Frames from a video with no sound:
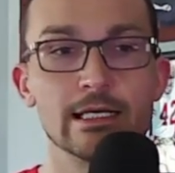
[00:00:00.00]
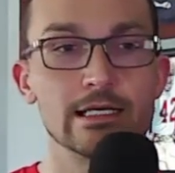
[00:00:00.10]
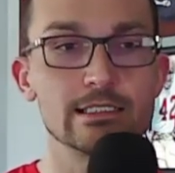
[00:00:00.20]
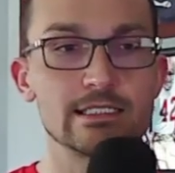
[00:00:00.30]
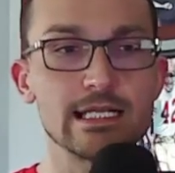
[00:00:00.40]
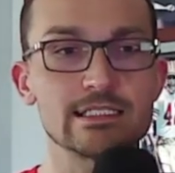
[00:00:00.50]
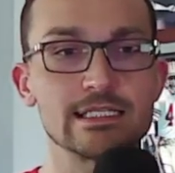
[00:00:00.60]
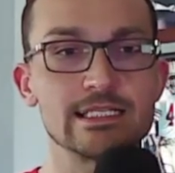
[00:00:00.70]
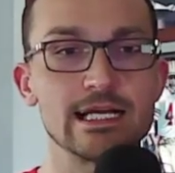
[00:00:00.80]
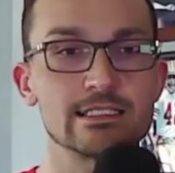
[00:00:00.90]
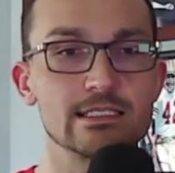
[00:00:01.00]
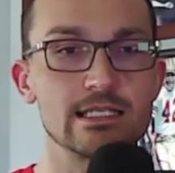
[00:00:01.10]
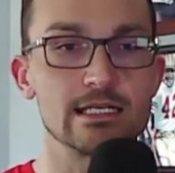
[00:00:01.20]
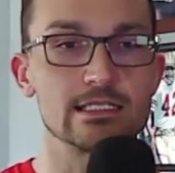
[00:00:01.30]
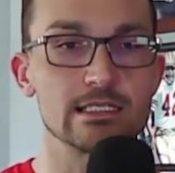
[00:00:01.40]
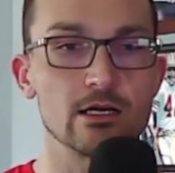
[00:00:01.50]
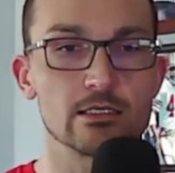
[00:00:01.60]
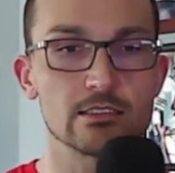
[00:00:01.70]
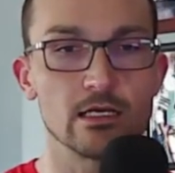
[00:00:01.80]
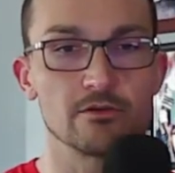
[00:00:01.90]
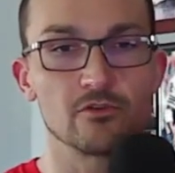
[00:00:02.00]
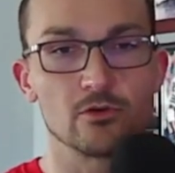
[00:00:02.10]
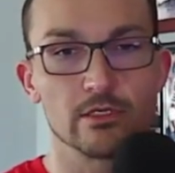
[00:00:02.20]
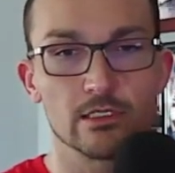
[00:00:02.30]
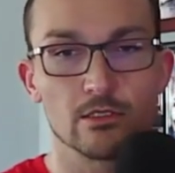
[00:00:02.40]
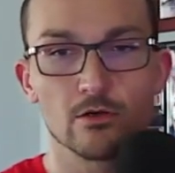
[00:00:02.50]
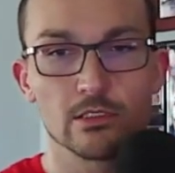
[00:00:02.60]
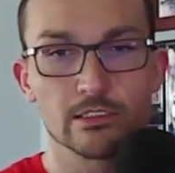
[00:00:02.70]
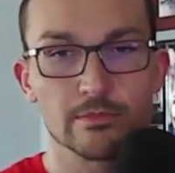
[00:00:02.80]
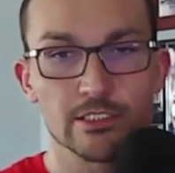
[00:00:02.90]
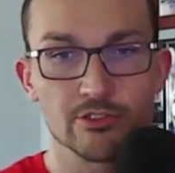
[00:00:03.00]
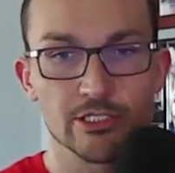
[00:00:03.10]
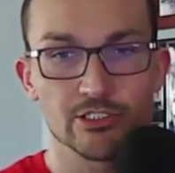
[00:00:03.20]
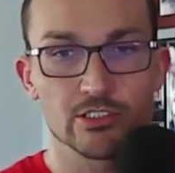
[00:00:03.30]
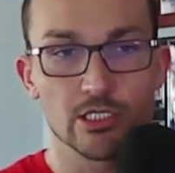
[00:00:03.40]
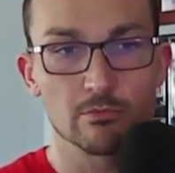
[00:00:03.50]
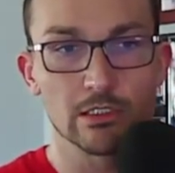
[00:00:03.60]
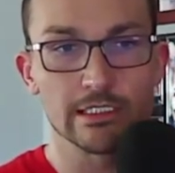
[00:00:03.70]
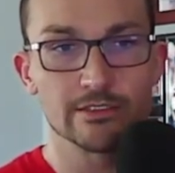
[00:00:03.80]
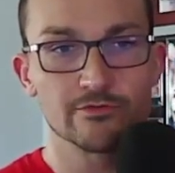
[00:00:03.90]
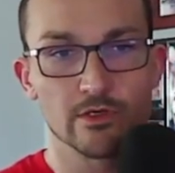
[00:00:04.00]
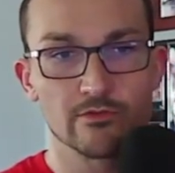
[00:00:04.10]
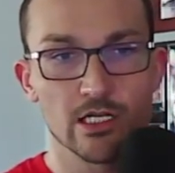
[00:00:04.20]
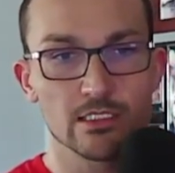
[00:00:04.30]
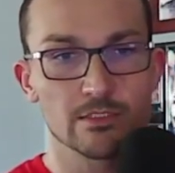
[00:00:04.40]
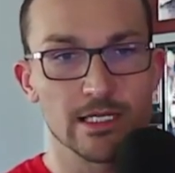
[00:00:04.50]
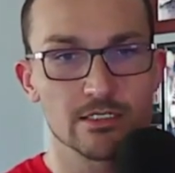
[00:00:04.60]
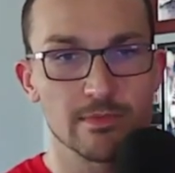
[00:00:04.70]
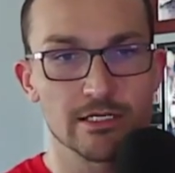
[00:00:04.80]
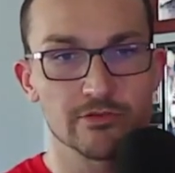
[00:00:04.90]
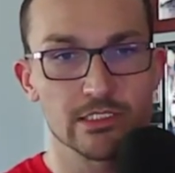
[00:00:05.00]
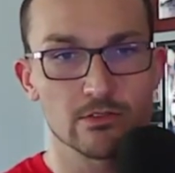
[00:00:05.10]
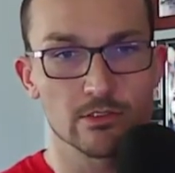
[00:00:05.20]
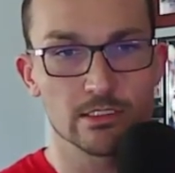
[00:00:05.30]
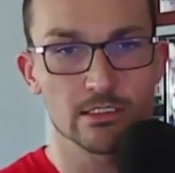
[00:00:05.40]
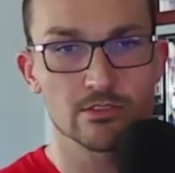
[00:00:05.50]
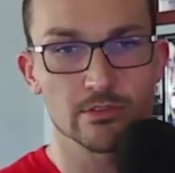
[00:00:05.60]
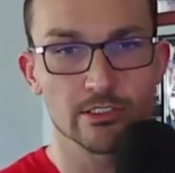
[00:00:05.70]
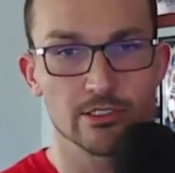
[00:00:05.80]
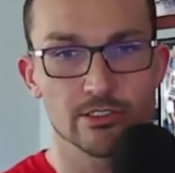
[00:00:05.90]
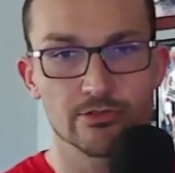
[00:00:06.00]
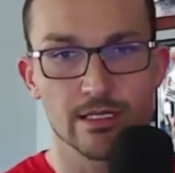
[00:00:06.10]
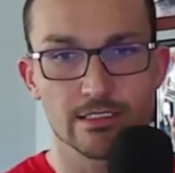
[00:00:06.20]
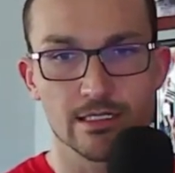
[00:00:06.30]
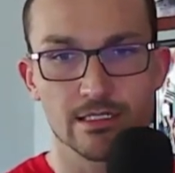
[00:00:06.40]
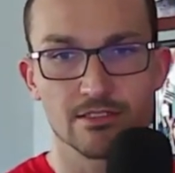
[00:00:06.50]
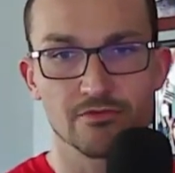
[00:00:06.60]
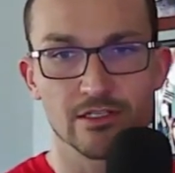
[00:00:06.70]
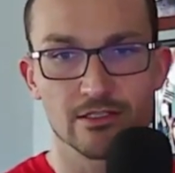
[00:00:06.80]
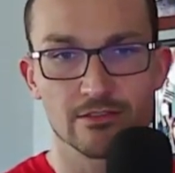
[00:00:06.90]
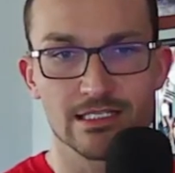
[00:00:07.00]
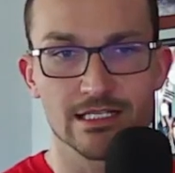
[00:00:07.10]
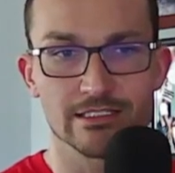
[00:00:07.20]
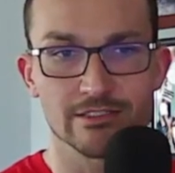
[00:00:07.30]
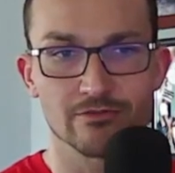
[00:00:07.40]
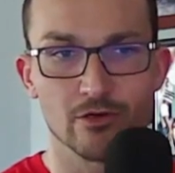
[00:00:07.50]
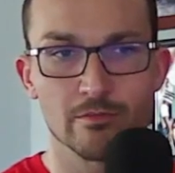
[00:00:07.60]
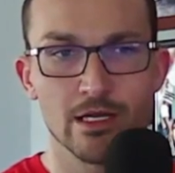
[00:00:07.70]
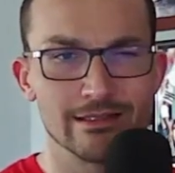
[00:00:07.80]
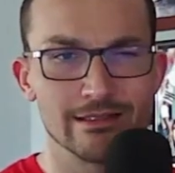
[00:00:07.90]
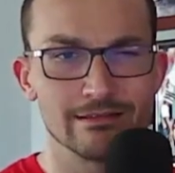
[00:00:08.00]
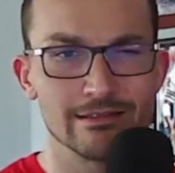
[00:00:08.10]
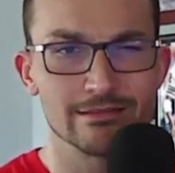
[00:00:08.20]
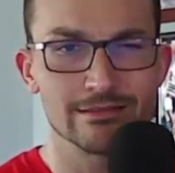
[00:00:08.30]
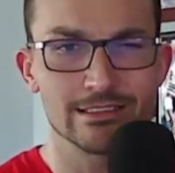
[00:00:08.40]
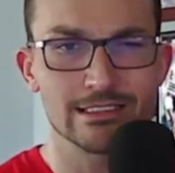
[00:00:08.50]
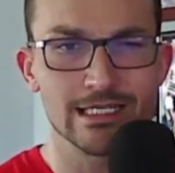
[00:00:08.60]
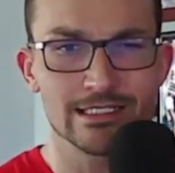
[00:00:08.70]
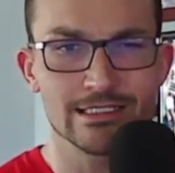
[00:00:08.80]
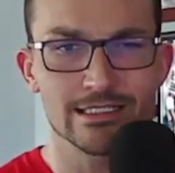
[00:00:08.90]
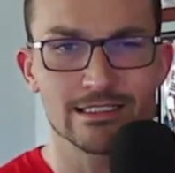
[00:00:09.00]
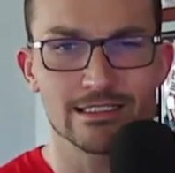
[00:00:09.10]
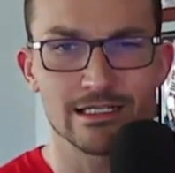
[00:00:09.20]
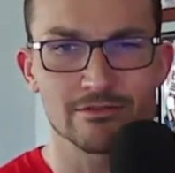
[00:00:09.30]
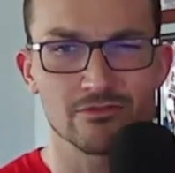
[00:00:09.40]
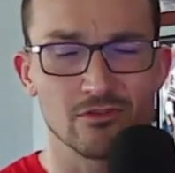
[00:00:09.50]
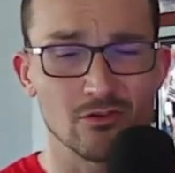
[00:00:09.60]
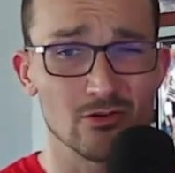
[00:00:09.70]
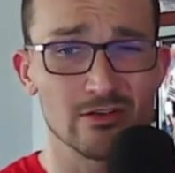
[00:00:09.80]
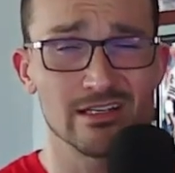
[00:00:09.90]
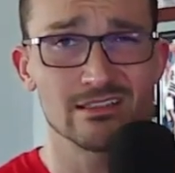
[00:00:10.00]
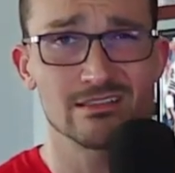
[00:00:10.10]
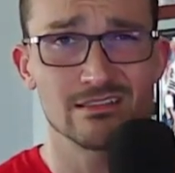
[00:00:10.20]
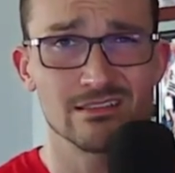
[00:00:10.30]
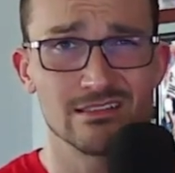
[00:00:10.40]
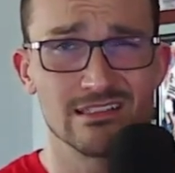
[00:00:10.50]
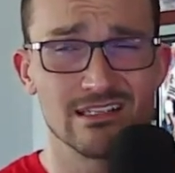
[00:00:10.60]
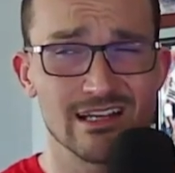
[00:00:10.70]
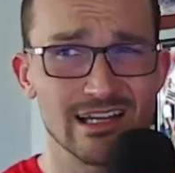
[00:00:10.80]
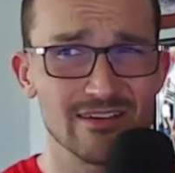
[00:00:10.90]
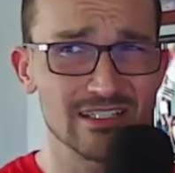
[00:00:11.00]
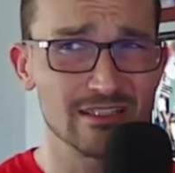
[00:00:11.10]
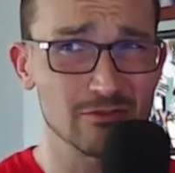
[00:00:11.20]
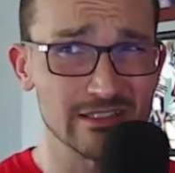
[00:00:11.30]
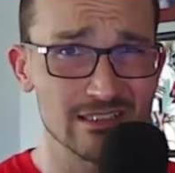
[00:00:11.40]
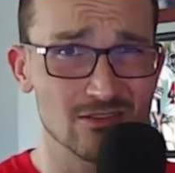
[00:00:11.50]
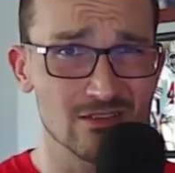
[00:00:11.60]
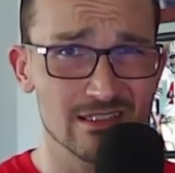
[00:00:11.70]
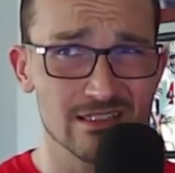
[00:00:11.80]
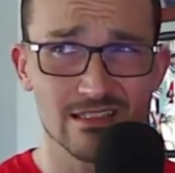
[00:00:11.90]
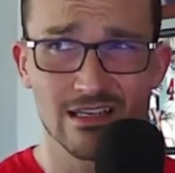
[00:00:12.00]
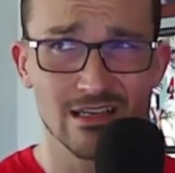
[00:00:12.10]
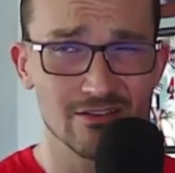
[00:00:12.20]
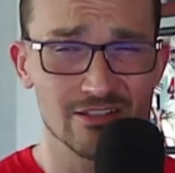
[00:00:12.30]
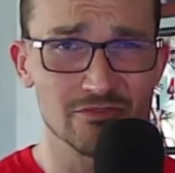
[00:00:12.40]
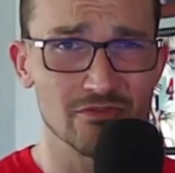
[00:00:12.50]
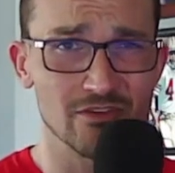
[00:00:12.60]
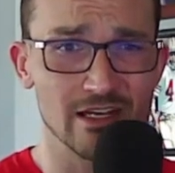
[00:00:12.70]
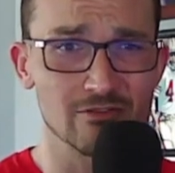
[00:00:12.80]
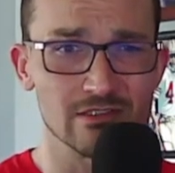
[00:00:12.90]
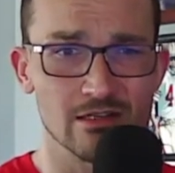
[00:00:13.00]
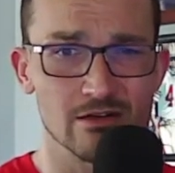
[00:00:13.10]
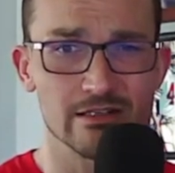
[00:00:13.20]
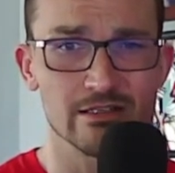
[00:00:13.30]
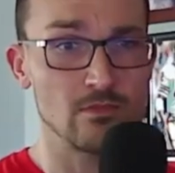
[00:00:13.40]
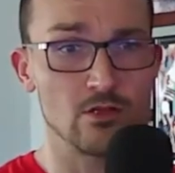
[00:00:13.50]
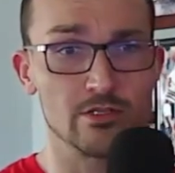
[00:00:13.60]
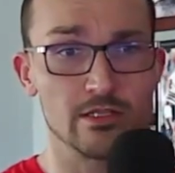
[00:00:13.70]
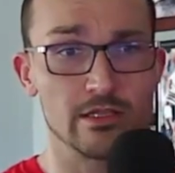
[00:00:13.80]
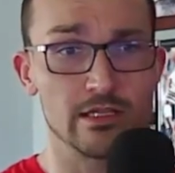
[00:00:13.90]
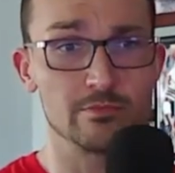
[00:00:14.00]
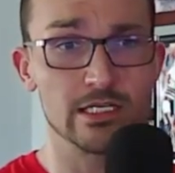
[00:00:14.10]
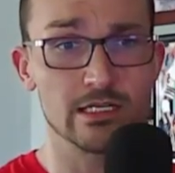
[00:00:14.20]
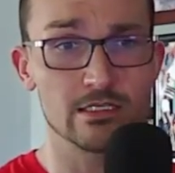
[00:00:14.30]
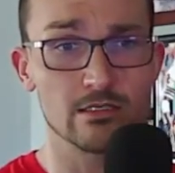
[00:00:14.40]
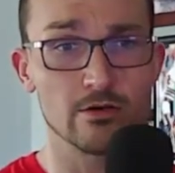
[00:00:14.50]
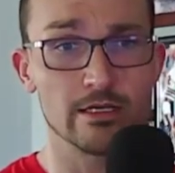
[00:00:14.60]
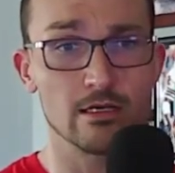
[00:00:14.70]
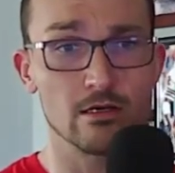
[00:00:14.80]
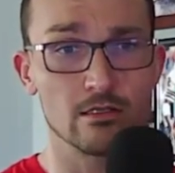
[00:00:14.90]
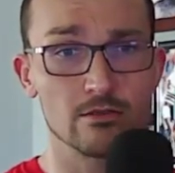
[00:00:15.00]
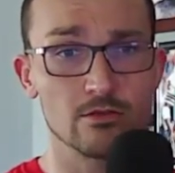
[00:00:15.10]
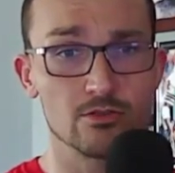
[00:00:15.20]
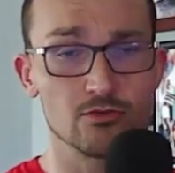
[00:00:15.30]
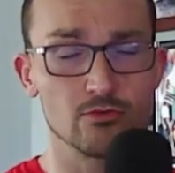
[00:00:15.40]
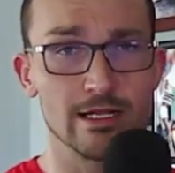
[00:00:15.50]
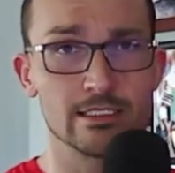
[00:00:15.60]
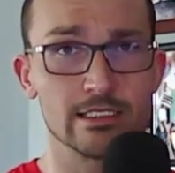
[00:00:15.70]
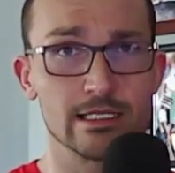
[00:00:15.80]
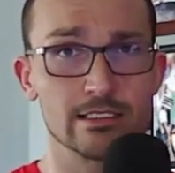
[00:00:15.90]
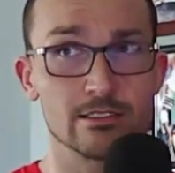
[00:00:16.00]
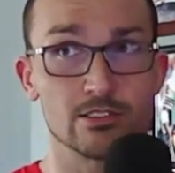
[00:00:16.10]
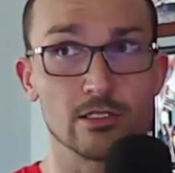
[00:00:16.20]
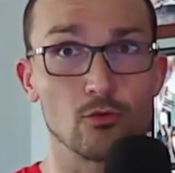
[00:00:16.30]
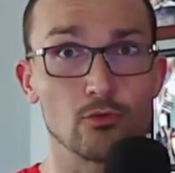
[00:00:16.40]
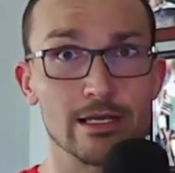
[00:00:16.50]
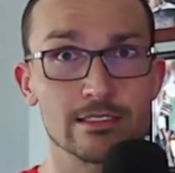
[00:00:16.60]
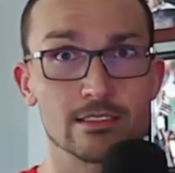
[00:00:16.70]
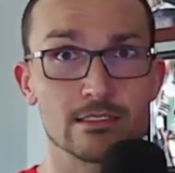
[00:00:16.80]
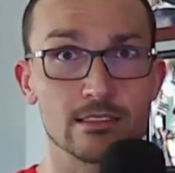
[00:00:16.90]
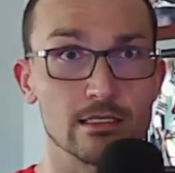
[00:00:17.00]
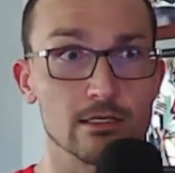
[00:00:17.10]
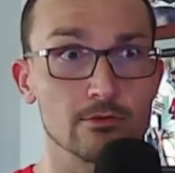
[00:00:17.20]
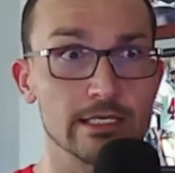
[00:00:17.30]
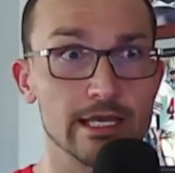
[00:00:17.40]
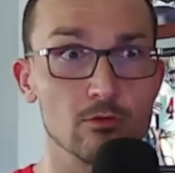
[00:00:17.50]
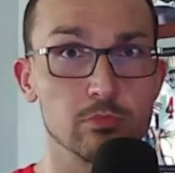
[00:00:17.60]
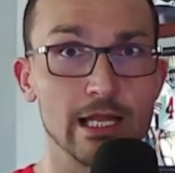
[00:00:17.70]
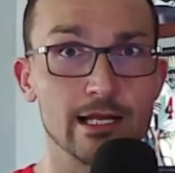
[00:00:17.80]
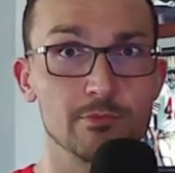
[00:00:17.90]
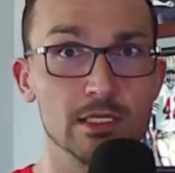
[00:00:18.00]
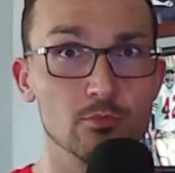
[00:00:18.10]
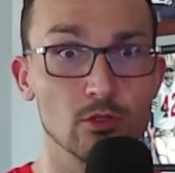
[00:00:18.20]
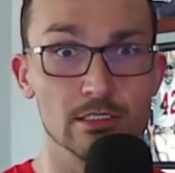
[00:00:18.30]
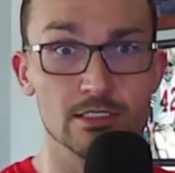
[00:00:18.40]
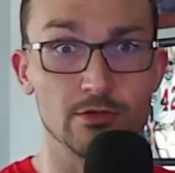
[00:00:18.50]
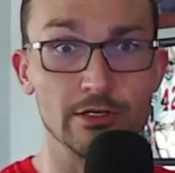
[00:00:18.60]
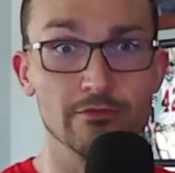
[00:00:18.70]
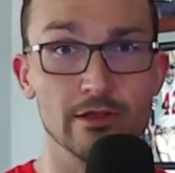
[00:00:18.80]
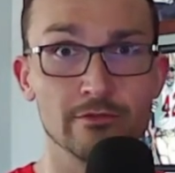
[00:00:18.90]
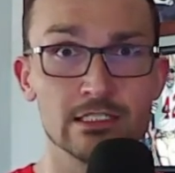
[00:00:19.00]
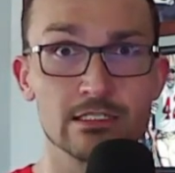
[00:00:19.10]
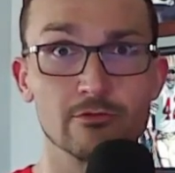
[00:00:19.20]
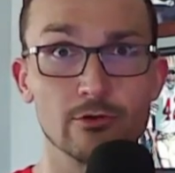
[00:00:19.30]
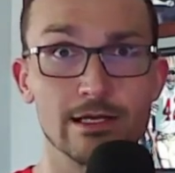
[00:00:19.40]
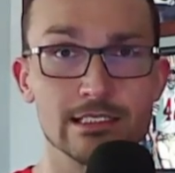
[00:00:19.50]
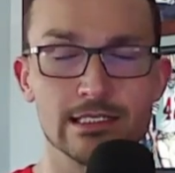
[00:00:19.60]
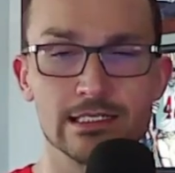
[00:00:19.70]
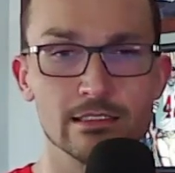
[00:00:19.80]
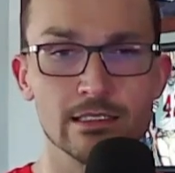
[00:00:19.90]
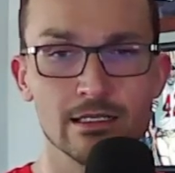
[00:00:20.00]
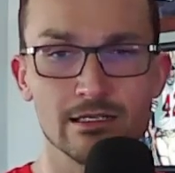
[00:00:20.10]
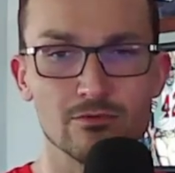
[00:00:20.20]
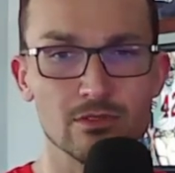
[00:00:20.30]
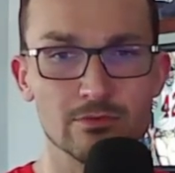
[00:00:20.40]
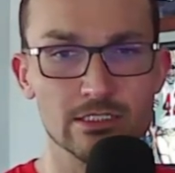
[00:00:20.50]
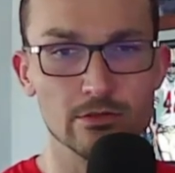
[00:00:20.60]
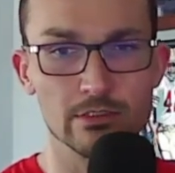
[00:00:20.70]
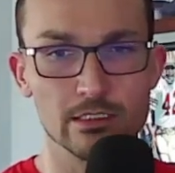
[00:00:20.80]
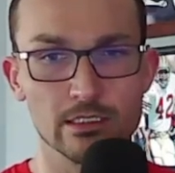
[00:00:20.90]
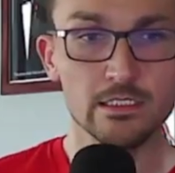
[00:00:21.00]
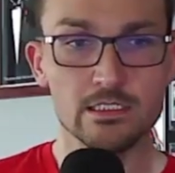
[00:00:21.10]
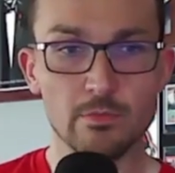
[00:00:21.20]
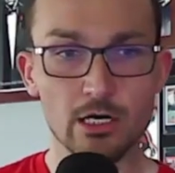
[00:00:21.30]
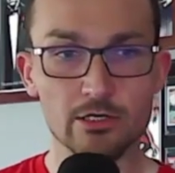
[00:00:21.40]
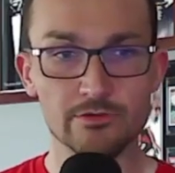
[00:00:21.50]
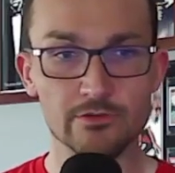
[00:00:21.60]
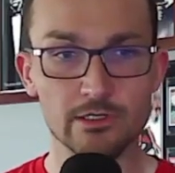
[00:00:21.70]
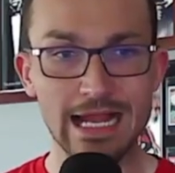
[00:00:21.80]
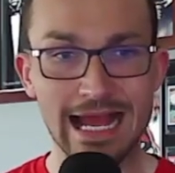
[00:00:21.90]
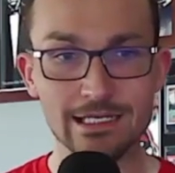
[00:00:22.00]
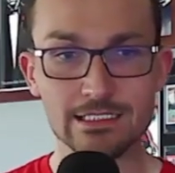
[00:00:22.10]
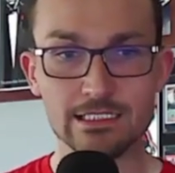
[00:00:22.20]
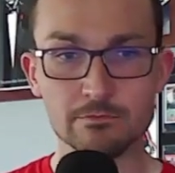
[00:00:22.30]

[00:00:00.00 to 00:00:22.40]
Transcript: In states like Texas, Tennessee, Arkansas, and Florida, local administrations are believed to have not spent many resources to encourage residents to fill out the census form in Texas and Florida not having the resources? Are you fucking retarded? Or do you think because, oh yeah, all of those are red states, they're still racist and they only count black people as three fifths of a resident? Like, what are we doing here? Demographer Allison